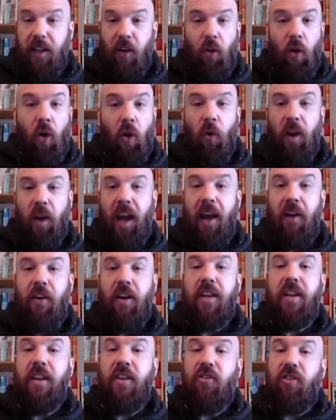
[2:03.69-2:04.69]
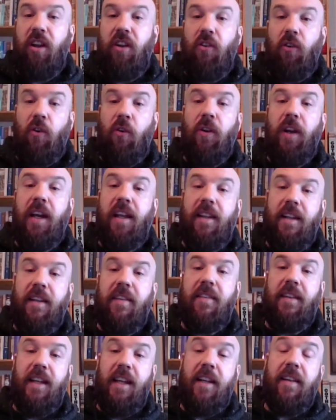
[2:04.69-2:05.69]
their own heritage and their own
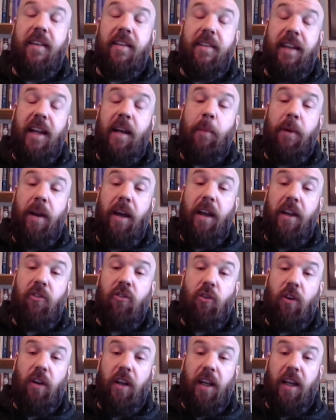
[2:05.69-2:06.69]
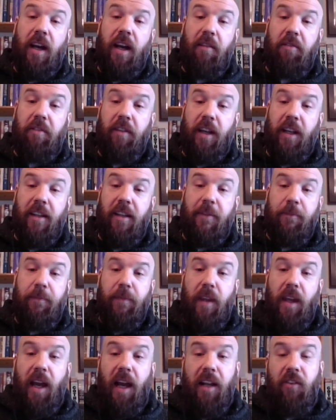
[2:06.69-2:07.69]
ethnicity and to celebrate it during the conflict.
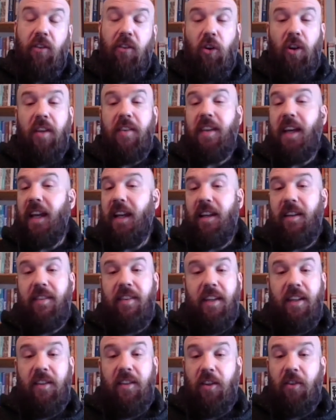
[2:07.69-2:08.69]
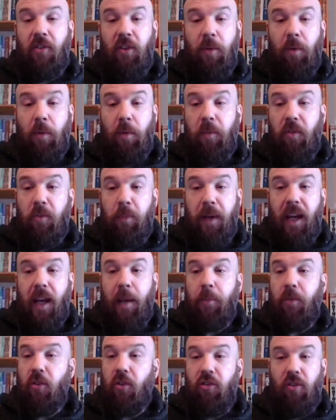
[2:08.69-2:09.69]
And so this 1863 one, which
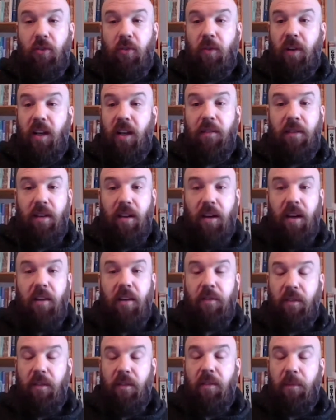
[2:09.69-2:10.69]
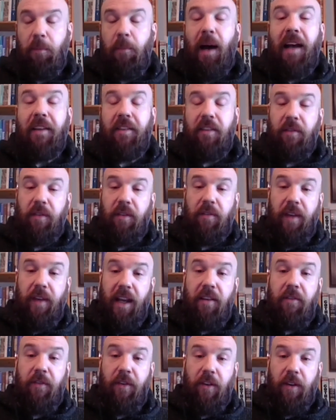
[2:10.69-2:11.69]
became such a massive
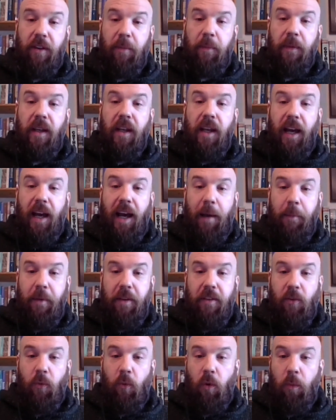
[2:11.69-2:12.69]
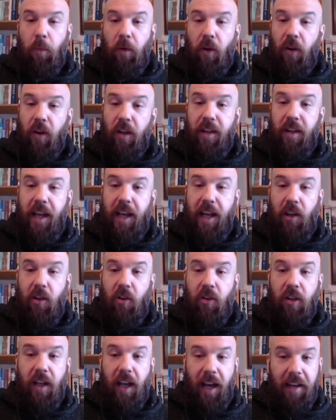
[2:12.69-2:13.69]
event for them, is the one we're going to take a
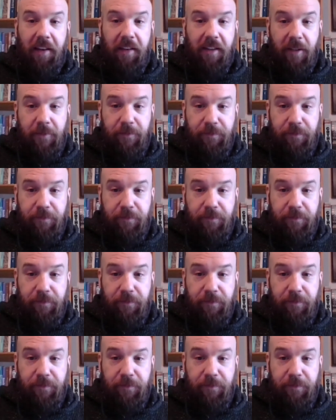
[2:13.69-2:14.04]
look at.